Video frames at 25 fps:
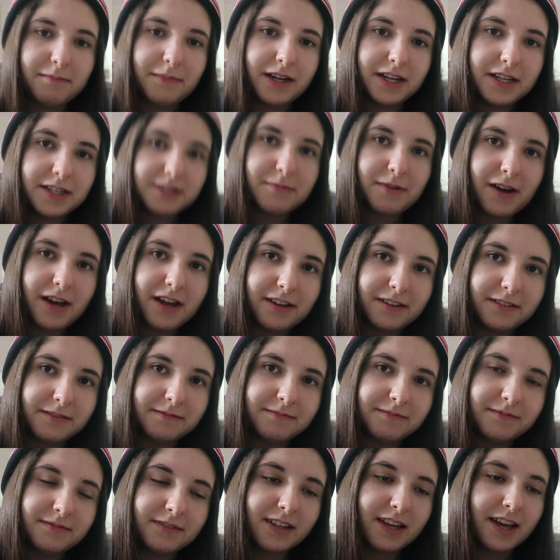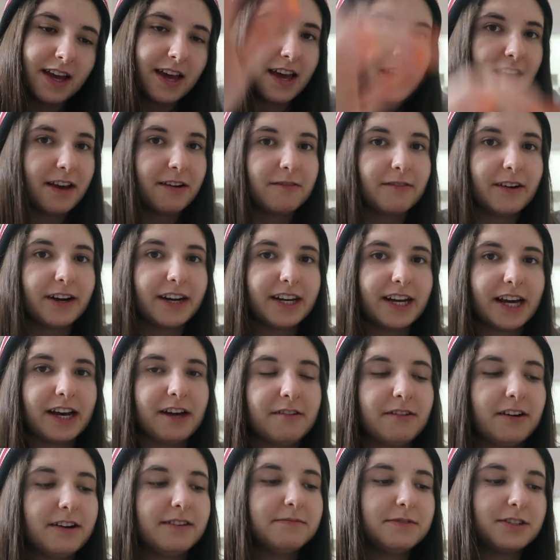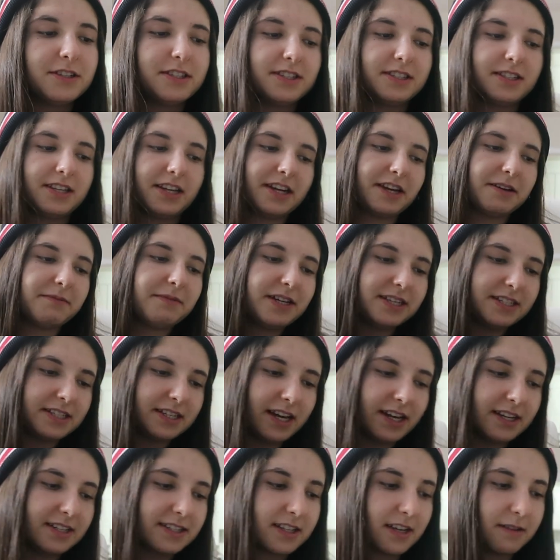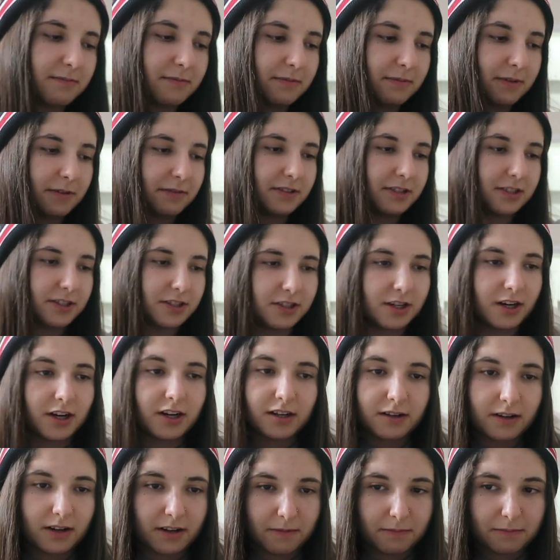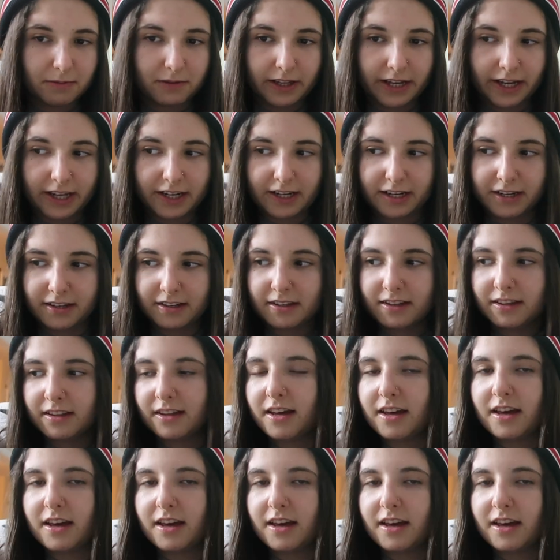might as well. Right now, I'm just sitting at my desk. I'm about to start planning.